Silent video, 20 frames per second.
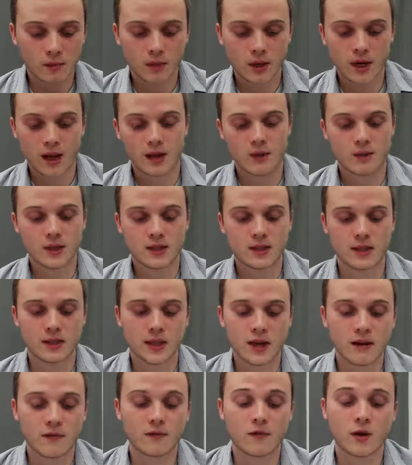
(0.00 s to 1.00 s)
But anyways,
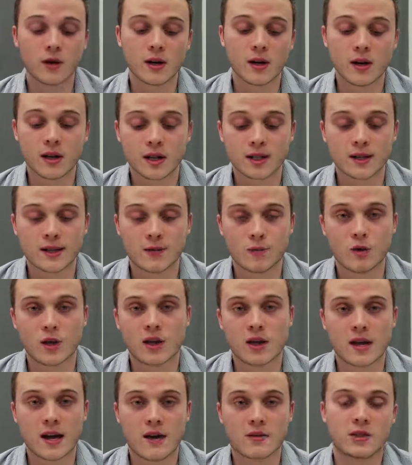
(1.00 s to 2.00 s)
that's it for today. That's the
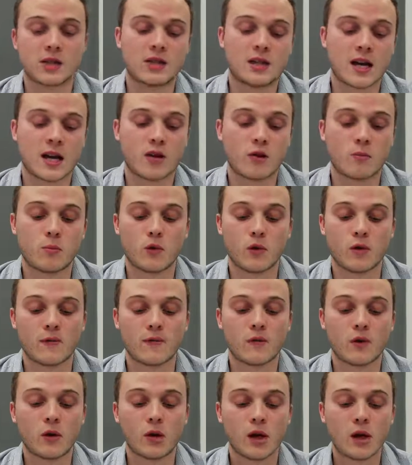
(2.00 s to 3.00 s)
$1,000
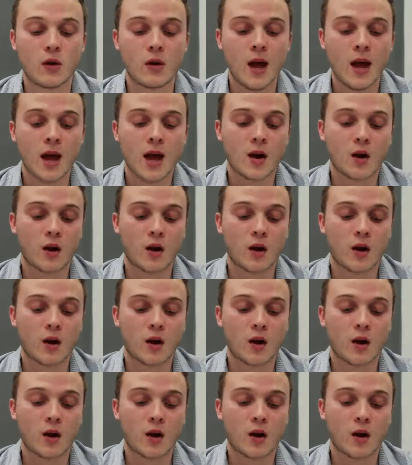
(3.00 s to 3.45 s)
portfolio,